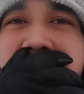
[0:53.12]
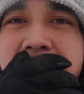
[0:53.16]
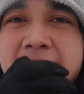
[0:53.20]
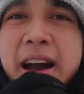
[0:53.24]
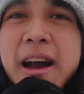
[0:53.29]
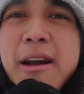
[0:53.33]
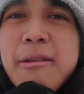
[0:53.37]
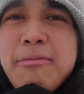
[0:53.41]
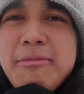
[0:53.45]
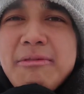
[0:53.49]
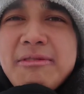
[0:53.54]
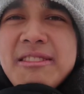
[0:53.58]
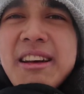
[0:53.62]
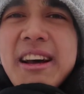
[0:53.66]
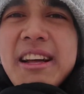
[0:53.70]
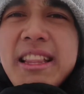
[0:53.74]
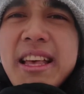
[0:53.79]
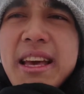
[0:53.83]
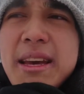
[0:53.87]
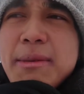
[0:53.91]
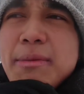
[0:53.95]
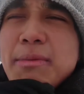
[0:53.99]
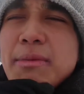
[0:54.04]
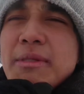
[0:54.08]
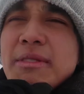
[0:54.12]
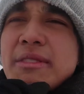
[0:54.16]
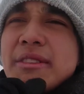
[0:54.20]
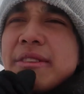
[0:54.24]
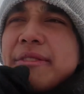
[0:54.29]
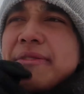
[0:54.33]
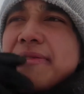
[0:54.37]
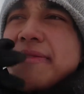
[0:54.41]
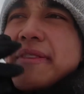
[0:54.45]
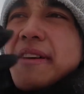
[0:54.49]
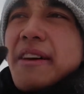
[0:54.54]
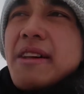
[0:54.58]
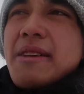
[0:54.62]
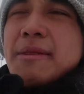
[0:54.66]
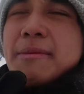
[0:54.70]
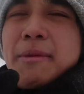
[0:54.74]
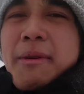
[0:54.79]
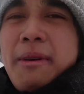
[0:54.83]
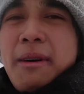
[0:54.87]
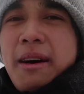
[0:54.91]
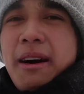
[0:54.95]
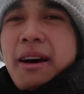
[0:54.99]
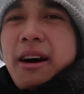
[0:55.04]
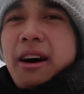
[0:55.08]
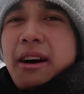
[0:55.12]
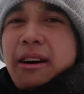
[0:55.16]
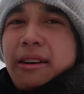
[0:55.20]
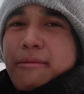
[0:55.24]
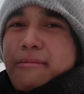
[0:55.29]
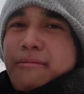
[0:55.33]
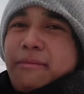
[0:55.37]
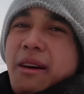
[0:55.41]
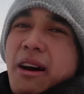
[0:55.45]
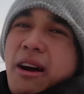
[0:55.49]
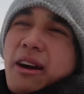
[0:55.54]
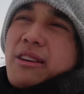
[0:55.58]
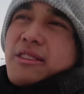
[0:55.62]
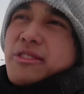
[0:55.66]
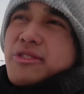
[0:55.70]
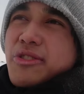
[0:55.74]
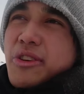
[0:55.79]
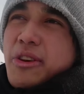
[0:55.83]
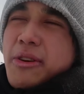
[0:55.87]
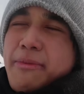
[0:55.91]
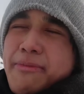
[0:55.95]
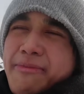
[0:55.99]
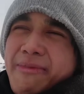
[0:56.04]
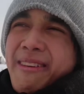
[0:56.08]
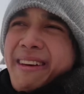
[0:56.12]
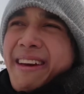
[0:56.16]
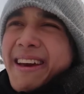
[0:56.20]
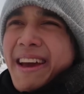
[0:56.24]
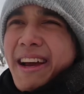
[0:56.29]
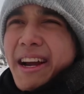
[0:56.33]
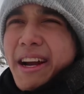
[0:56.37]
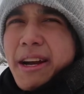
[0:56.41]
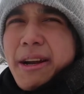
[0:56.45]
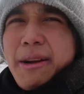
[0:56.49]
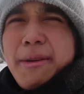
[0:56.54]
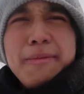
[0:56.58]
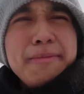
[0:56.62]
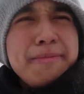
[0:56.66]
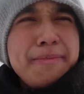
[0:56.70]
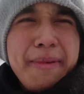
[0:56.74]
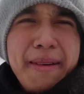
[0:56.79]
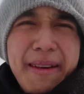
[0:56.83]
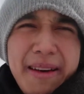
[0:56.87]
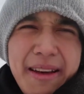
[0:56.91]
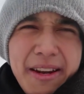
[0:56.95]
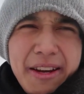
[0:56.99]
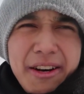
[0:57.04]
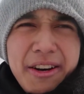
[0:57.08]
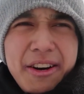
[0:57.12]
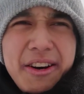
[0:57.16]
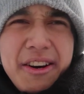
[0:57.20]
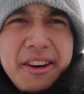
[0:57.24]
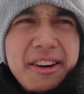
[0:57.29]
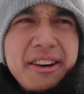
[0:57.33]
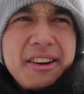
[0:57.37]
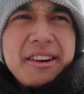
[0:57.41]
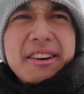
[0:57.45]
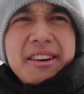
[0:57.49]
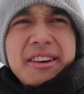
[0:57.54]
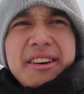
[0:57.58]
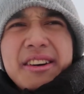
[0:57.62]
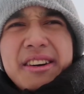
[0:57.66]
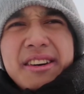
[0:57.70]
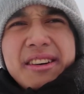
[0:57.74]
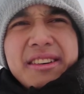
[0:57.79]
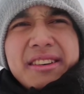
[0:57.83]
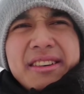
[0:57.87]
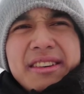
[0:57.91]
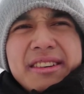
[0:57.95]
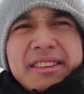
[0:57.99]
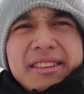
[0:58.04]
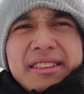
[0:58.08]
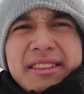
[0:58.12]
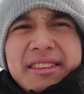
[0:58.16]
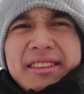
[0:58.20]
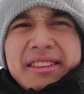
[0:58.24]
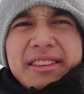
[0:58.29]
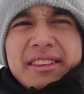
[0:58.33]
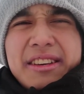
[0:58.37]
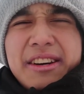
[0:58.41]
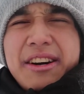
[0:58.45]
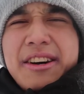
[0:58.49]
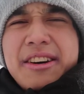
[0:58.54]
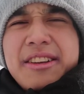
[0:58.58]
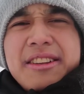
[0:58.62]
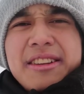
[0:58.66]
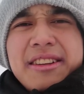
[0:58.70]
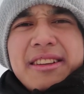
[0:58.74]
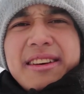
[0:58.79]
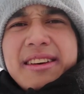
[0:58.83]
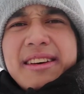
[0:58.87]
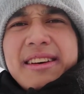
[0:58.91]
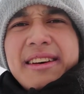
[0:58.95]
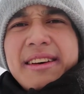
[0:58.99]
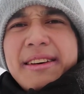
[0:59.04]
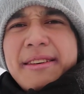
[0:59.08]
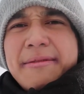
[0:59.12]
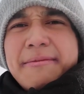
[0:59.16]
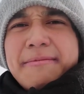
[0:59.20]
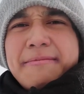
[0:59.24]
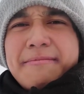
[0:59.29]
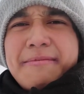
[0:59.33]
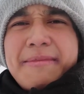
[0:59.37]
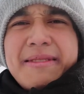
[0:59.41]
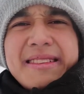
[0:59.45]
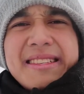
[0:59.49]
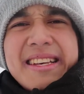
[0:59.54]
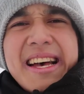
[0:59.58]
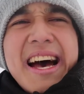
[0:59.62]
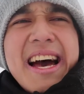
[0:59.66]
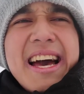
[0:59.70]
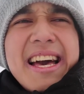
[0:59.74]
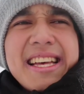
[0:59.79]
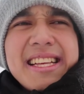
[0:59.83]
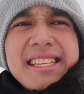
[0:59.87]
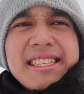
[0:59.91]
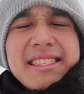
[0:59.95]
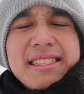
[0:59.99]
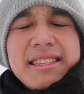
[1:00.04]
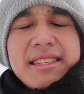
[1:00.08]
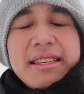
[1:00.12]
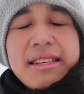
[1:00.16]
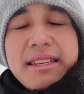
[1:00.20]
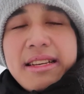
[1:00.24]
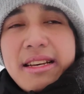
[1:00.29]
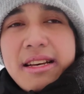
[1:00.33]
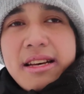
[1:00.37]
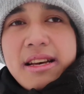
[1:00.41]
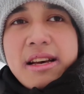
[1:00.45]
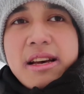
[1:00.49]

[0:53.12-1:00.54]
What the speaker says: I was not able to film our trip here, pero yun. Besides,